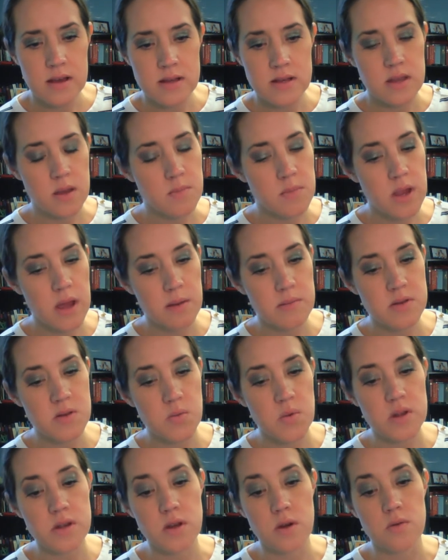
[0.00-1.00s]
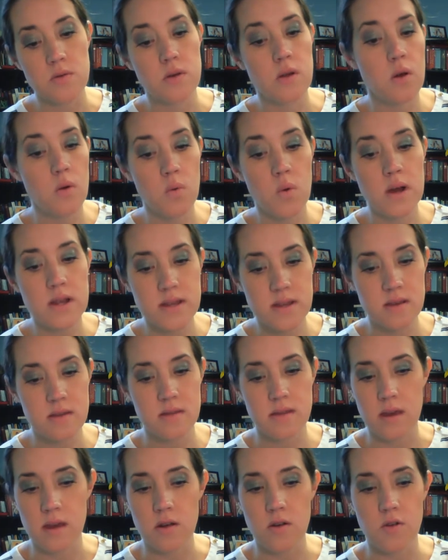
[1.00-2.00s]
Sometimes we don't know what to
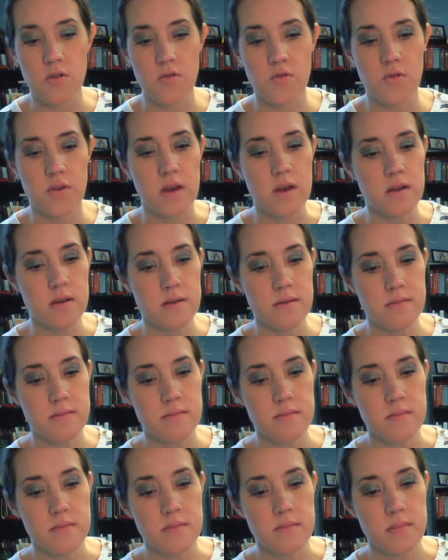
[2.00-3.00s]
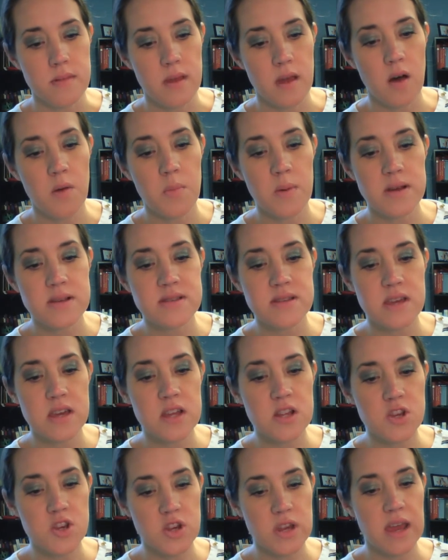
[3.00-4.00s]
think or feel. Help us
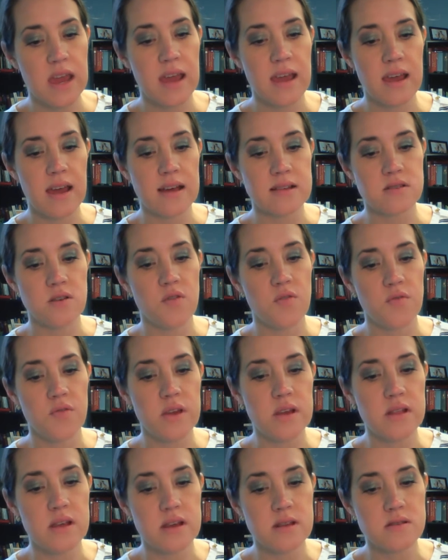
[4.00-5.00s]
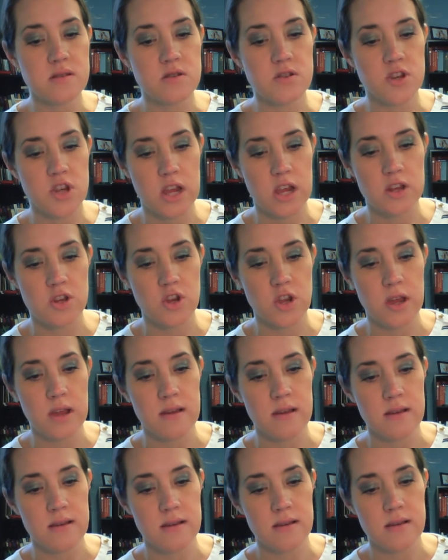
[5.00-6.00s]
each day as our feelings are
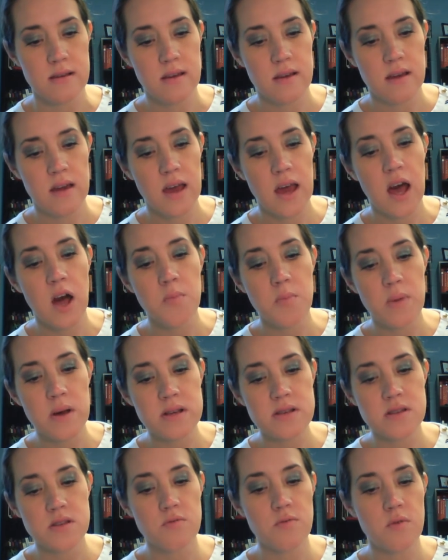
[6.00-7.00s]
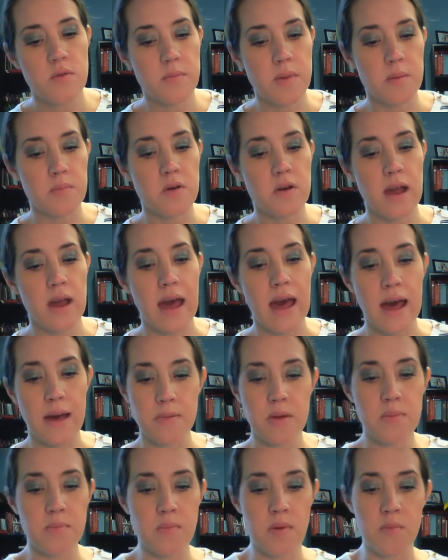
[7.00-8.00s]
changing. Help us to remember
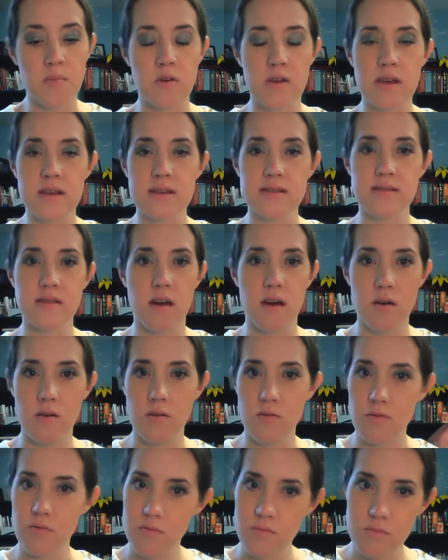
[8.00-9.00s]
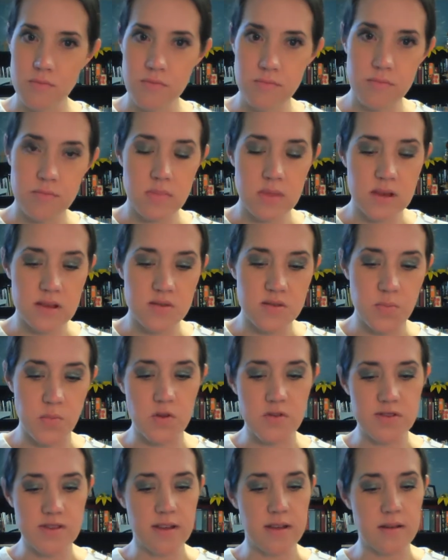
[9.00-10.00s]
happy memories of this
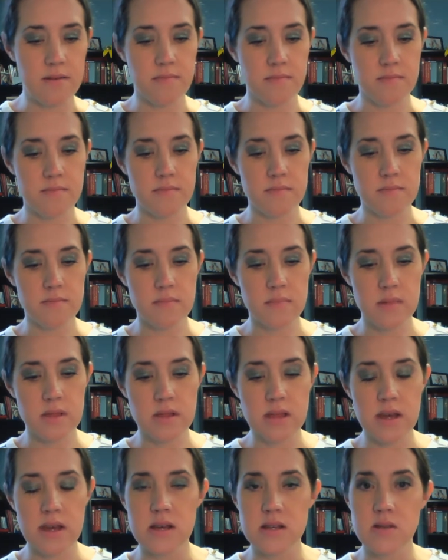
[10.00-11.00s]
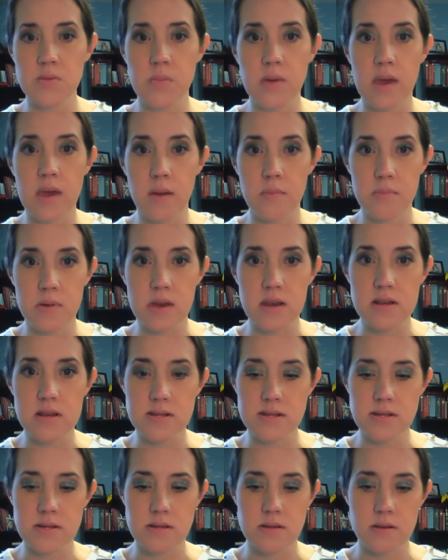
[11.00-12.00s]
person. Let us be at
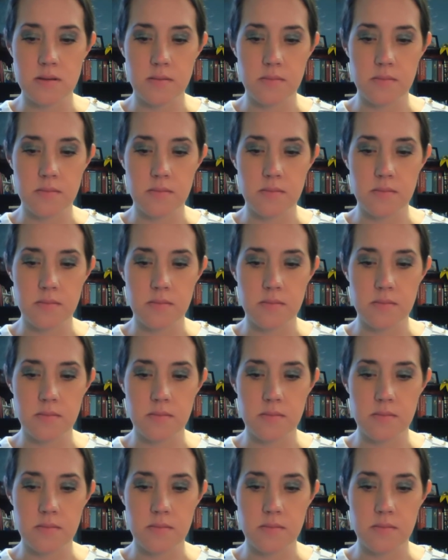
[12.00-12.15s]
peace.